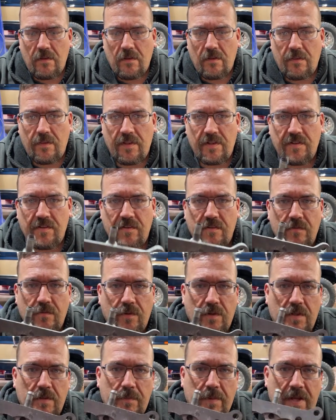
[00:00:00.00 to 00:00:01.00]
this is
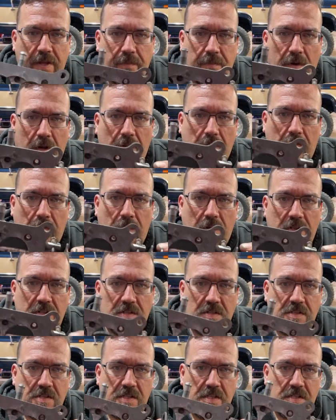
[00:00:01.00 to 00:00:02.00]
what the main problem was,
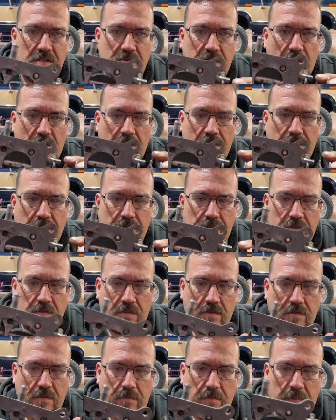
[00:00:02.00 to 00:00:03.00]
is these throttle
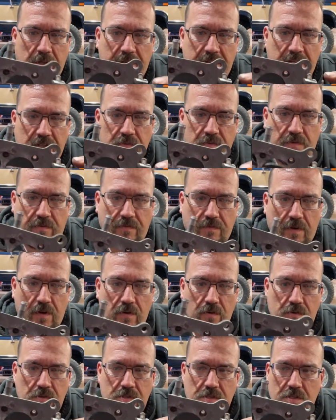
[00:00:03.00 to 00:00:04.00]
blades were
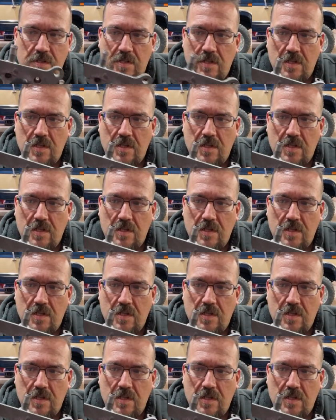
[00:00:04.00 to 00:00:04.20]
froze.